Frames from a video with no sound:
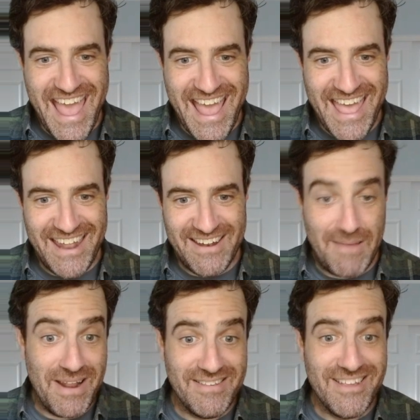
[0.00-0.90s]
And
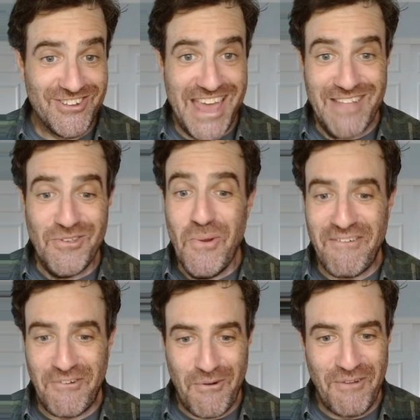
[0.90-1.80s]
I mean, essentially, I do
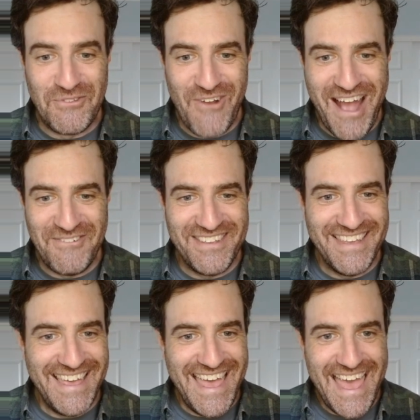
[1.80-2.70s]
have a rough draft.
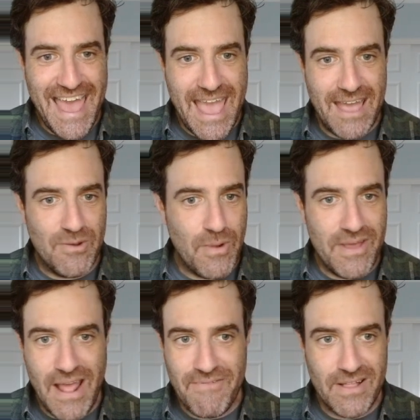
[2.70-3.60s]
And
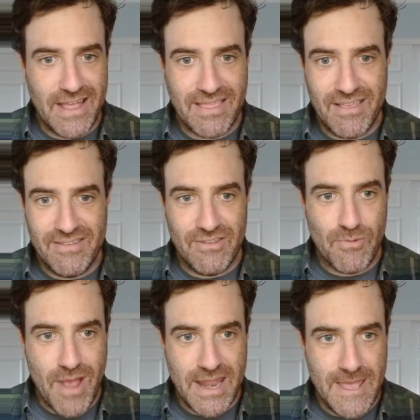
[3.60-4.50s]
when I feel like this
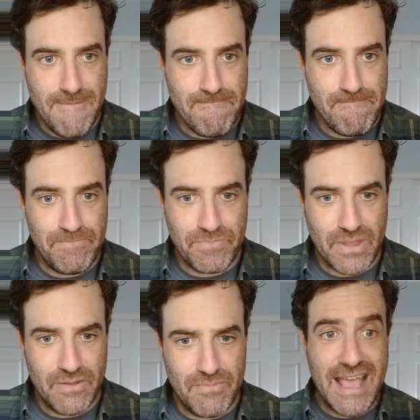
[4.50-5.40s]
is ready,
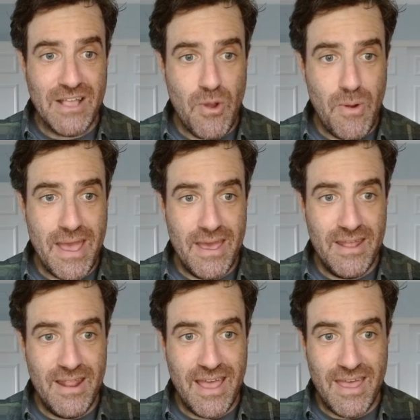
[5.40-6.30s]
I can go
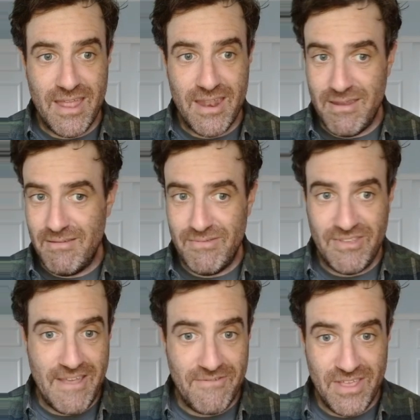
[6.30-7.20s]
ahead and
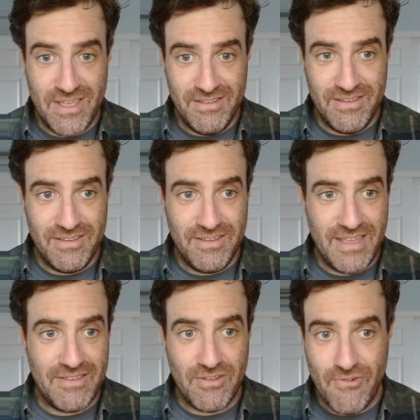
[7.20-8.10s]
save
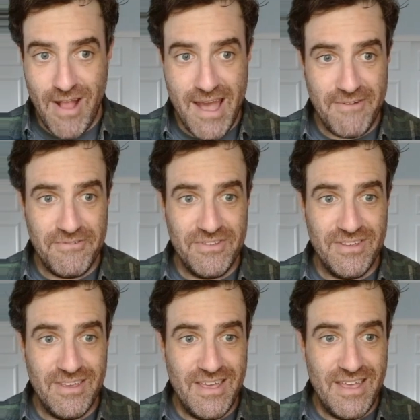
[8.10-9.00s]
this as a draft.